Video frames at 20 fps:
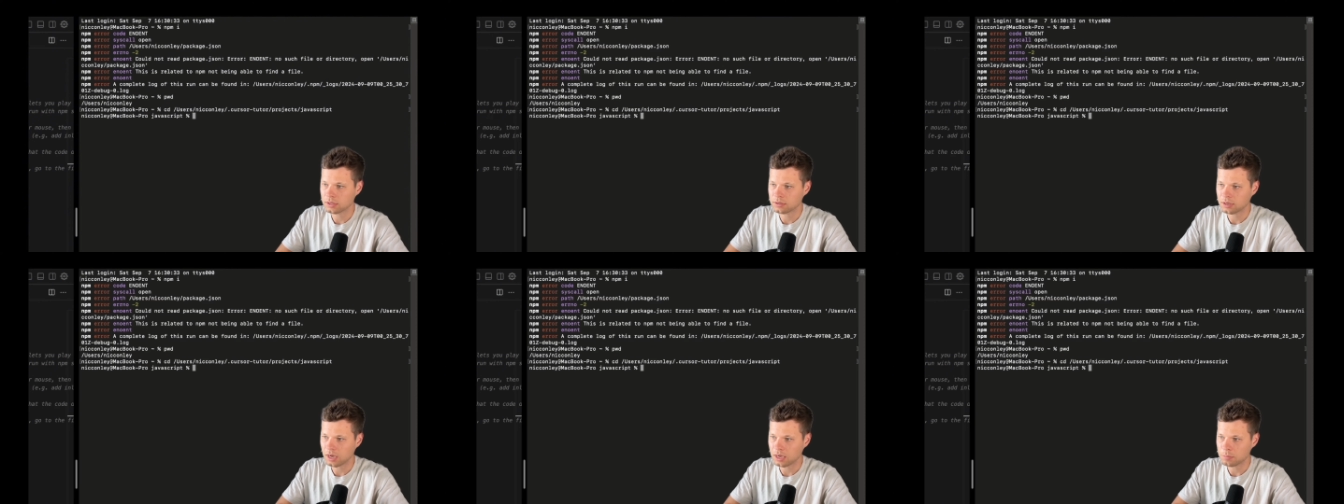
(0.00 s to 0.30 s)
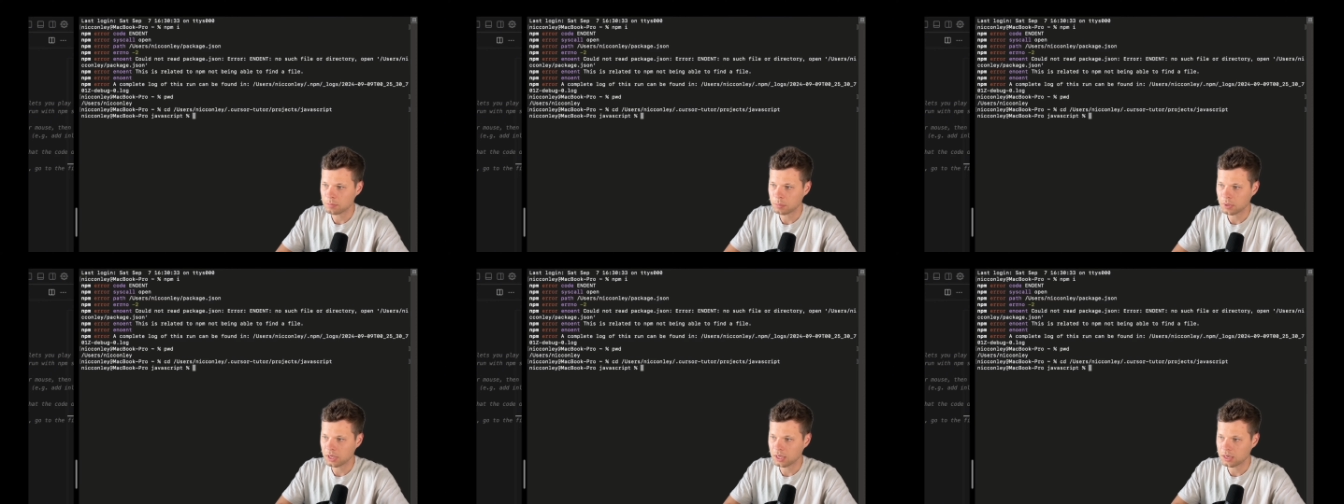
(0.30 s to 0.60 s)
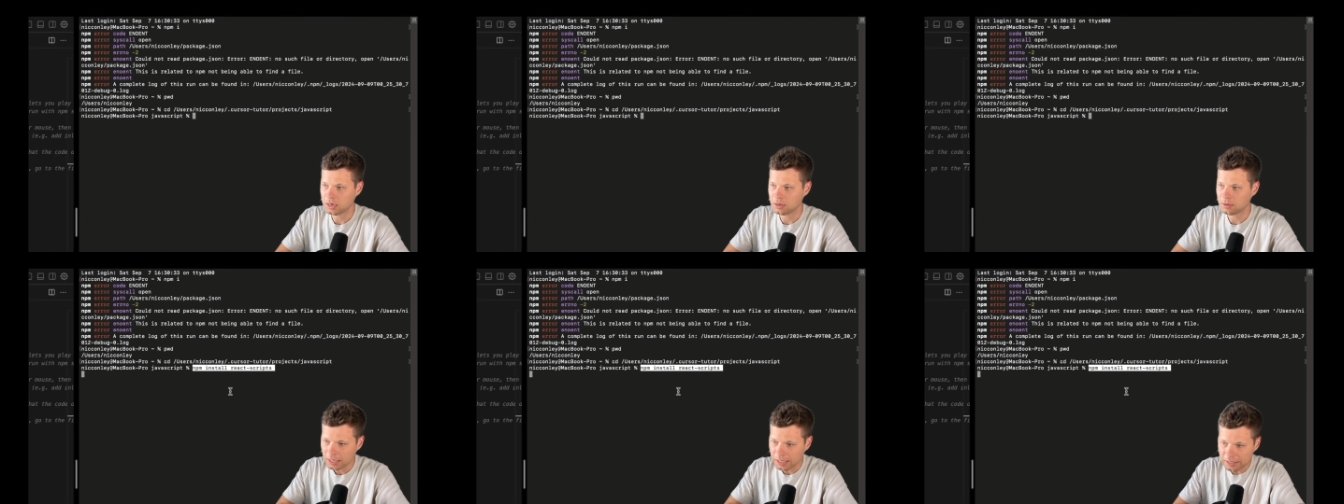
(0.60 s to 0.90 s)
type
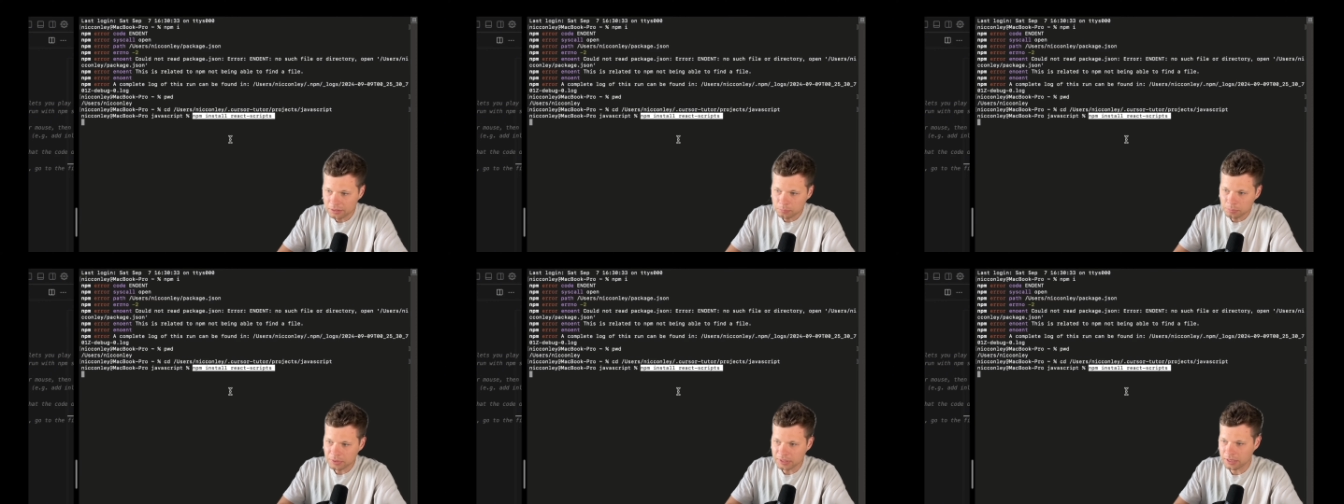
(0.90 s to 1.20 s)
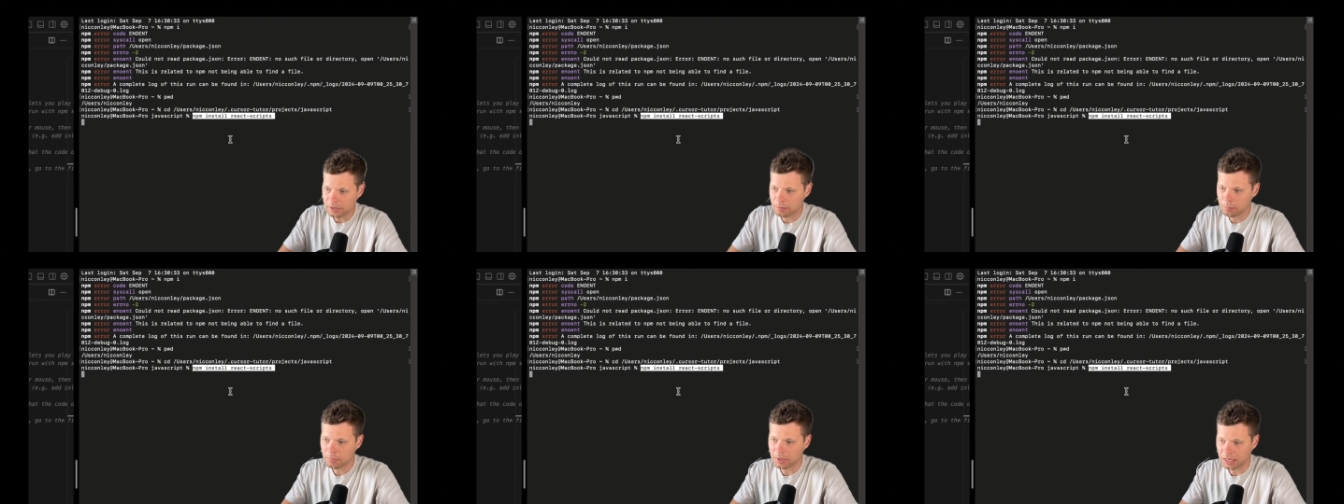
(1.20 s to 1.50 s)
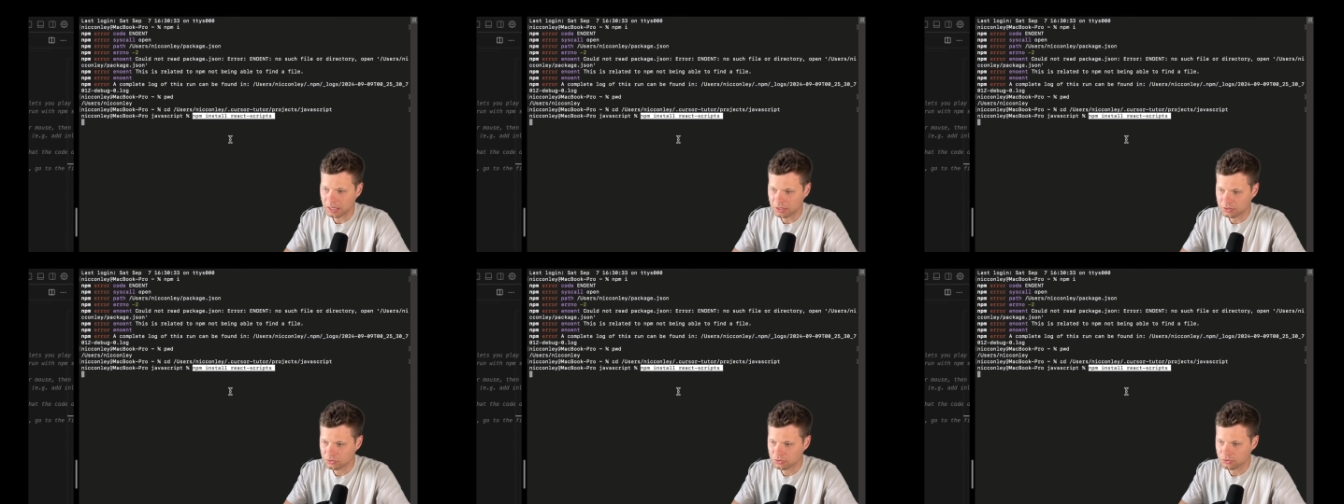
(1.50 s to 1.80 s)
in npm
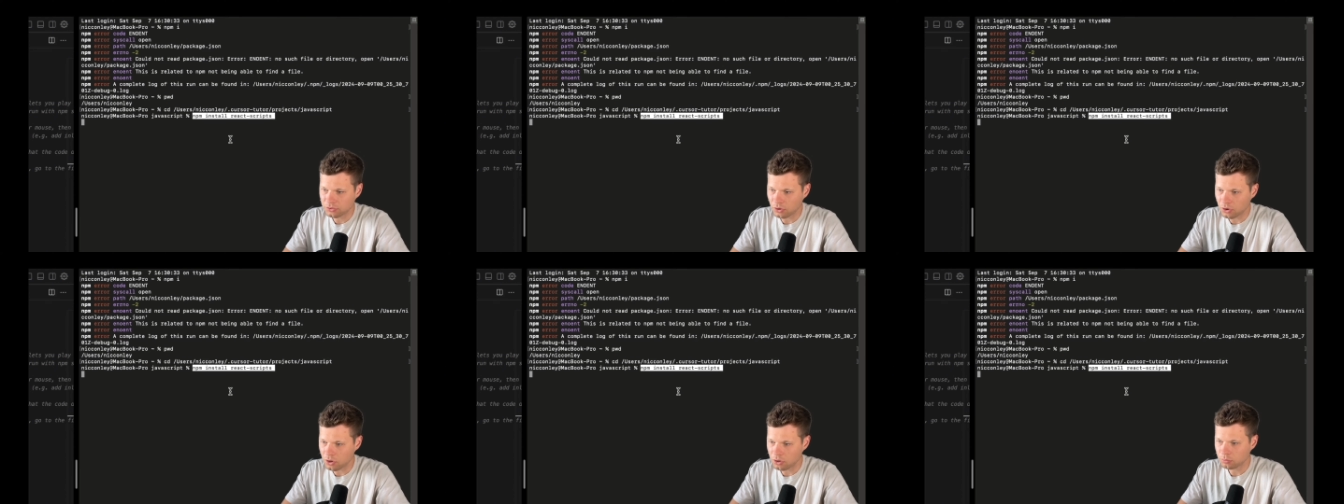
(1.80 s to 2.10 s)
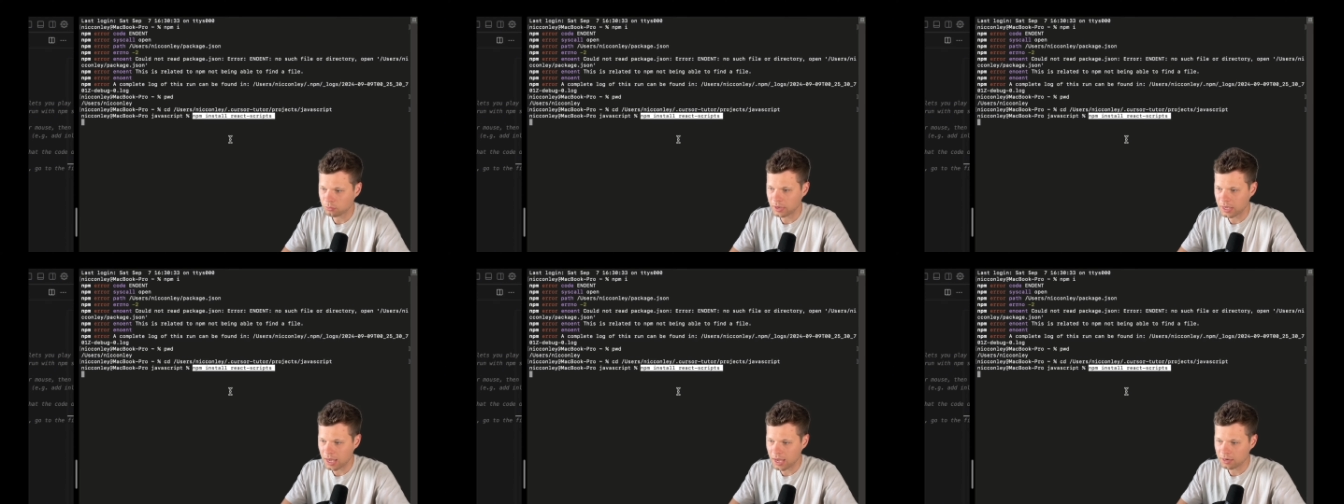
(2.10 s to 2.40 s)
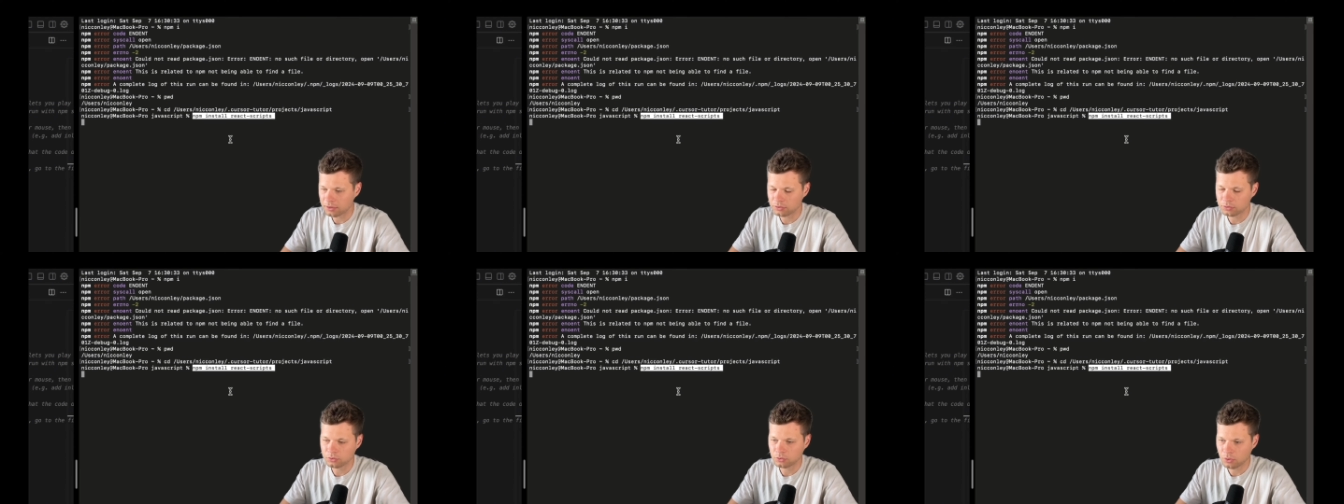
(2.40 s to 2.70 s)
install
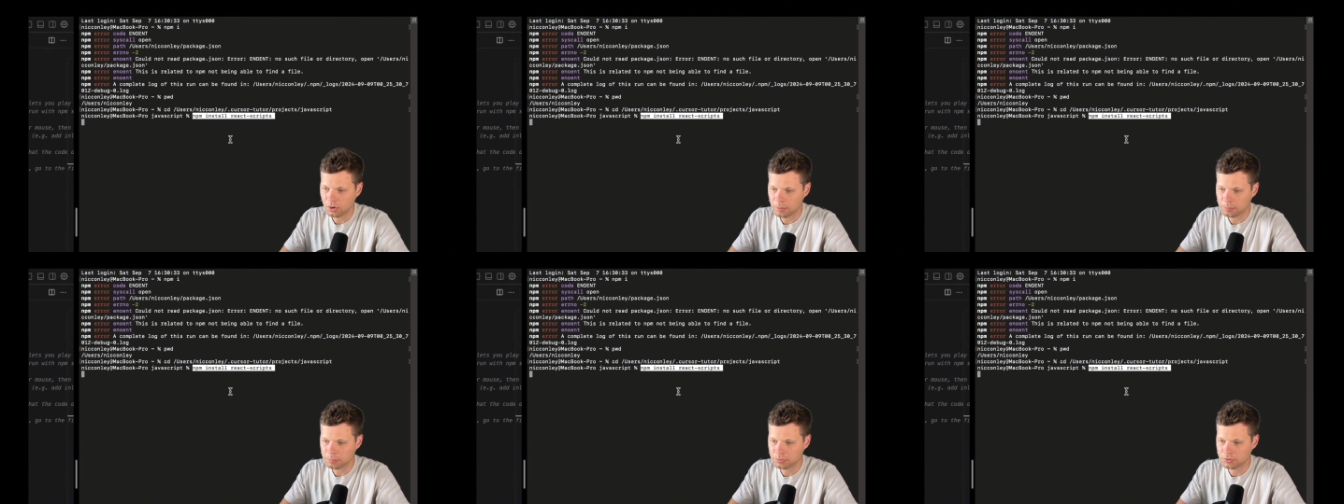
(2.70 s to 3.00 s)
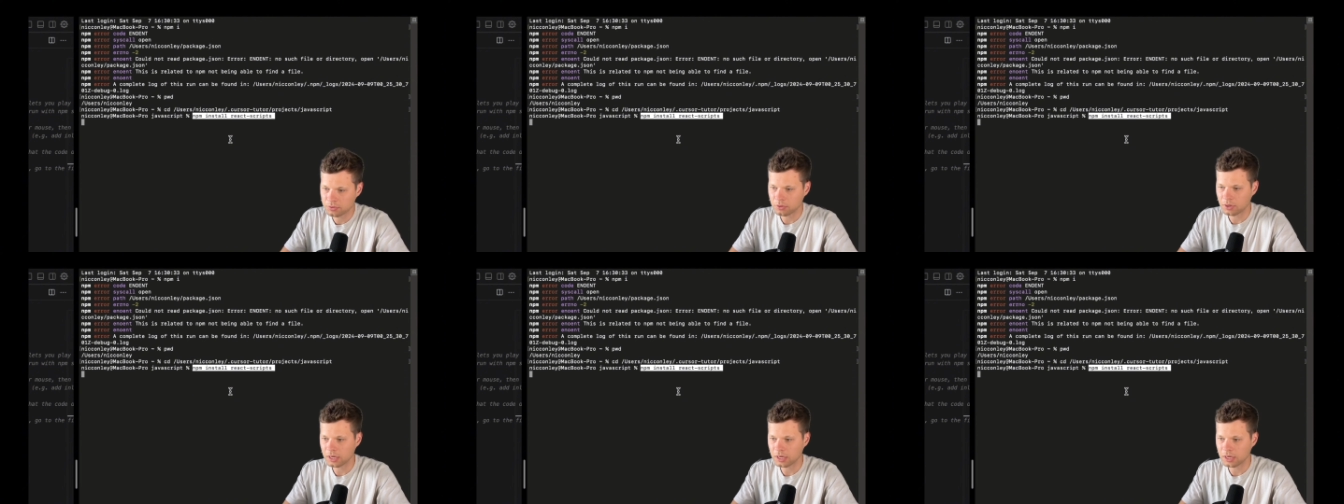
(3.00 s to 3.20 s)
react scripts.